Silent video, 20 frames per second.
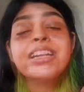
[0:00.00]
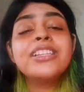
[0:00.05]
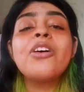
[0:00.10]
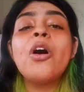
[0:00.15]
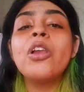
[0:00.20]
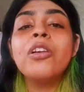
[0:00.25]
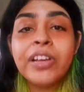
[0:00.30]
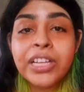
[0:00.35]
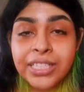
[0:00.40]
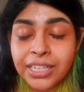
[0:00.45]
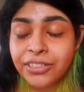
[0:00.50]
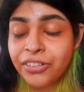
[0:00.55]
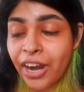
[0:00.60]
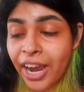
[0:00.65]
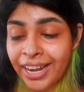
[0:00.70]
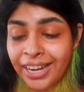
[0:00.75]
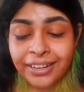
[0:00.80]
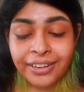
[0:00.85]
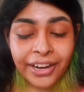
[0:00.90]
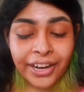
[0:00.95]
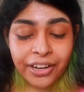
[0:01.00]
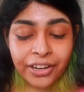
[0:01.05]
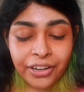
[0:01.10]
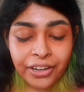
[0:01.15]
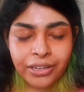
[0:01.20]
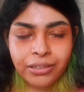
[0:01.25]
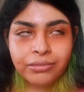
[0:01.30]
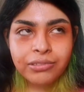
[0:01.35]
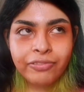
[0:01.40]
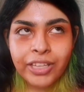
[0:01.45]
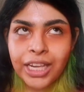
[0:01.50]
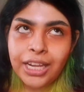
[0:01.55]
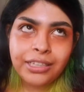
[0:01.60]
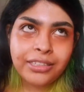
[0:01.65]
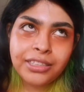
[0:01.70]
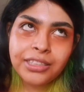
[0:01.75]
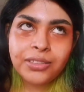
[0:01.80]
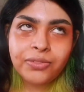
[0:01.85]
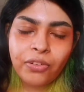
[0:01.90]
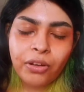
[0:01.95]
It's always a trial trial and error well
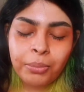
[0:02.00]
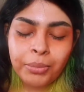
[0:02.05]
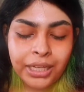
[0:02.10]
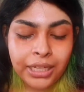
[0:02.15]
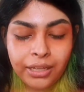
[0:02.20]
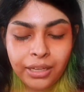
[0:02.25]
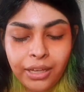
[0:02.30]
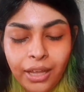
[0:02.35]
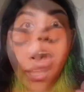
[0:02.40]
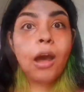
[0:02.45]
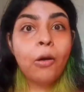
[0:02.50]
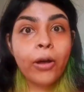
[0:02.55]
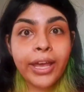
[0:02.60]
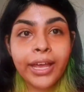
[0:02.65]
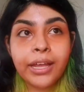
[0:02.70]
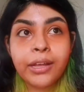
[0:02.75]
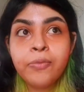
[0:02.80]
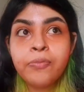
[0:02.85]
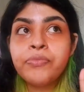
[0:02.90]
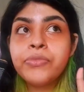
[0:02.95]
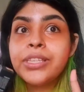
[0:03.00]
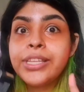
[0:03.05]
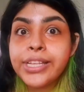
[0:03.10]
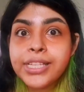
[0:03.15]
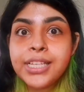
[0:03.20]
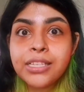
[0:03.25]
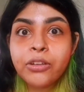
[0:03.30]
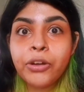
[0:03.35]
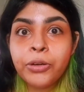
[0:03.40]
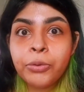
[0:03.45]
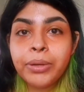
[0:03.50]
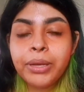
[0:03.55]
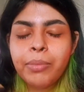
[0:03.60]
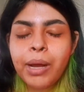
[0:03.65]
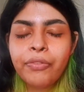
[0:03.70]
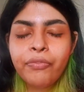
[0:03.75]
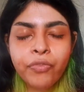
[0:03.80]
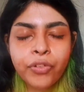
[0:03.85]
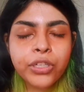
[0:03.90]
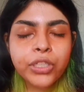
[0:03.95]
at least for me okay this is going to be
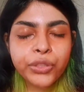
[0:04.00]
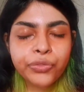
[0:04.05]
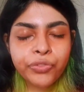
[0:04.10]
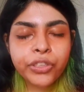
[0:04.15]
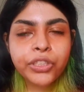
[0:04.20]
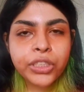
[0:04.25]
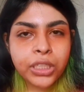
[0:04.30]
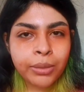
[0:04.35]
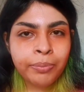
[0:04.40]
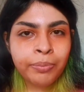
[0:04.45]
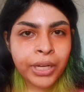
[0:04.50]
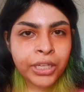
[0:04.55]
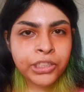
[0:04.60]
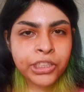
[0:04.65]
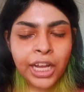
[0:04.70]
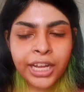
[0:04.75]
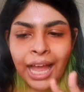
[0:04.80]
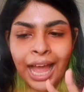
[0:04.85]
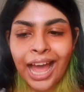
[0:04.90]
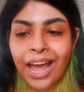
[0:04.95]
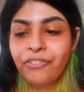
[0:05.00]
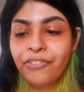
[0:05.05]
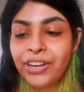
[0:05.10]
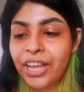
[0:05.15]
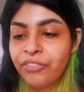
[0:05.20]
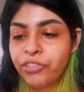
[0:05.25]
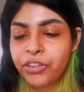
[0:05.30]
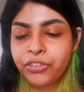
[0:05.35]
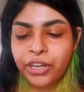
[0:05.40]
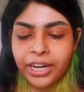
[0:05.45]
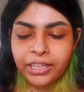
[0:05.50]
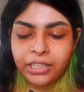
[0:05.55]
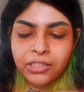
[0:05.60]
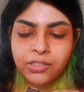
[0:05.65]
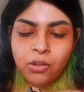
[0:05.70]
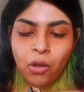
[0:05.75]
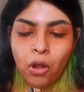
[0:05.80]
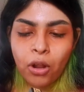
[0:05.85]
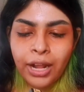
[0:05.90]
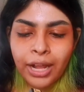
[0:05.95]
my first first impression i have never tried
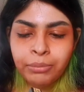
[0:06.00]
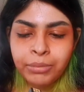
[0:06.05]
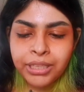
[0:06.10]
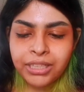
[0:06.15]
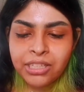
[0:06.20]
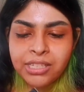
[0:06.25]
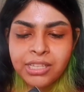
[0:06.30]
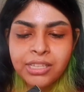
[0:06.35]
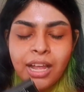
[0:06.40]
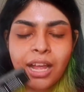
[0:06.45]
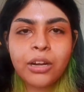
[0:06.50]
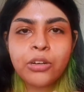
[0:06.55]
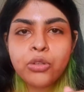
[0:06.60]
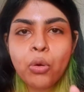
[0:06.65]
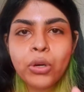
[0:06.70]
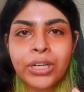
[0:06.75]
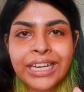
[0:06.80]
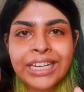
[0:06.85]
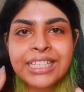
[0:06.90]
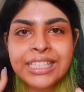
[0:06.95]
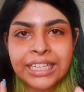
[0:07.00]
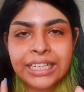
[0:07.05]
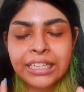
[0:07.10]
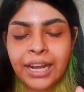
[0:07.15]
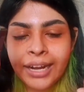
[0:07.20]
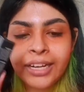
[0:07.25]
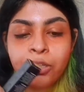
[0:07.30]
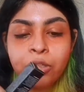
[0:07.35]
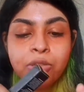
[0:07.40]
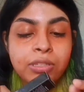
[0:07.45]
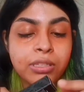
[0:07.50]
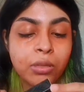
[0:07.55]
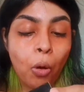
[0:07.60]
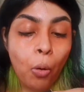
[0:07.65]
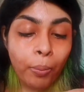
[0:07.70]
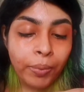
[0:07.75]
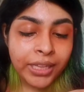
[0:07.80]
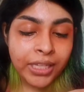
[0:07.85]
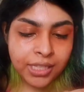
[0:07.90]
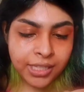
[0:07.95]
this on i mean this is totally sealed i need to
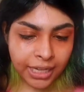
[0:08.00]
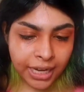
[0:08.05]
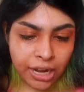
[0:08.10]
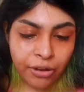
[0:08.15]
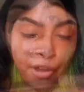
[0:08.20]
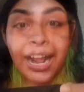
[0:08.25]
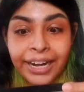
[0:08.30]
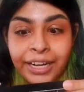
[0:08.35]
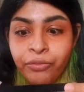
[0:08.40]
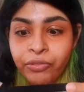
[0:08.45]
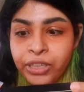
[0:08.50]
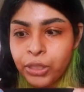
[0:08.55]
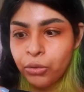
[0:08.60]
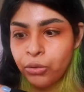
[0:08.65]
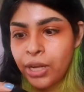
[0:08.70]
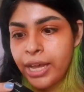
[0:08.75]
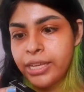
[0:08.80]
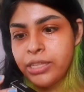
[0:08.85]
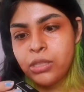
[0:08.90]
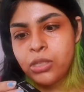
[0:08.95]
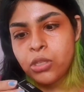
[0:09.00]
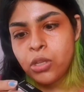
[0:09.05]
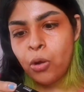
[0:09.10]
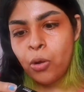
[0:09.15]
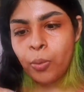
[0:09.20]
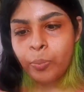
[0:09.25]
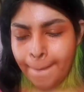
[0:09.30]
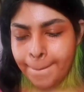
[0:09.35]
open the seal right with you guys so